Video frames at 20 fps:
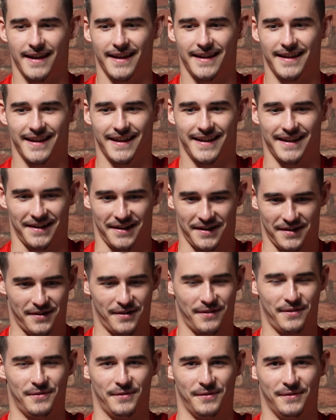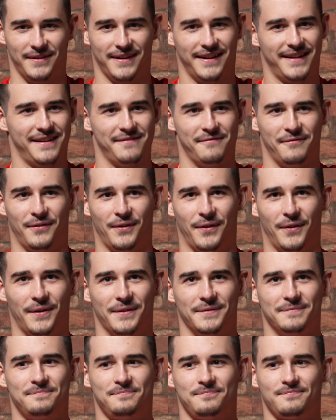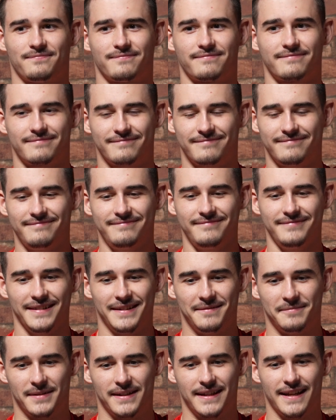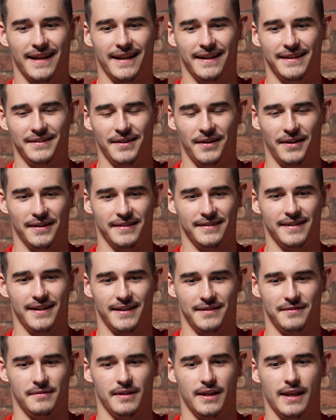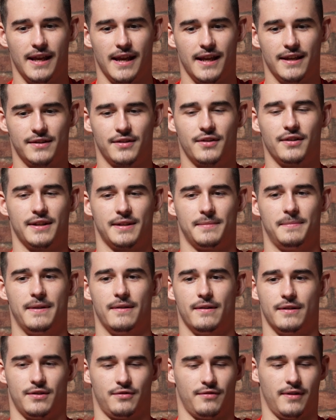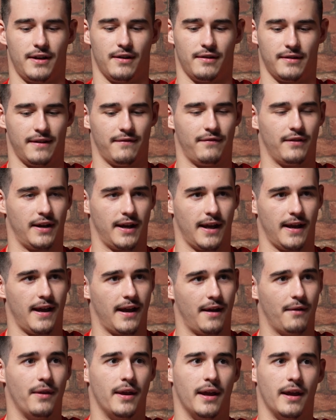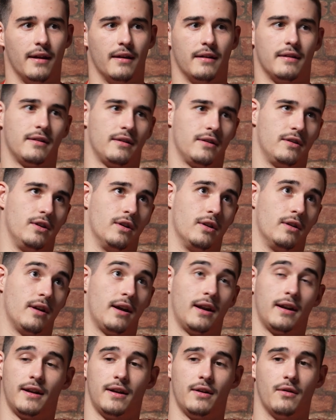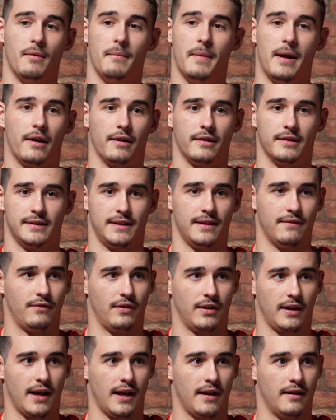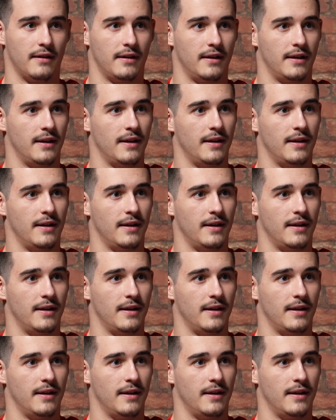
Yeah, I got through. I didn't fall. But yeah, no, it's a good experience training on different kit out there, and I know America is different again.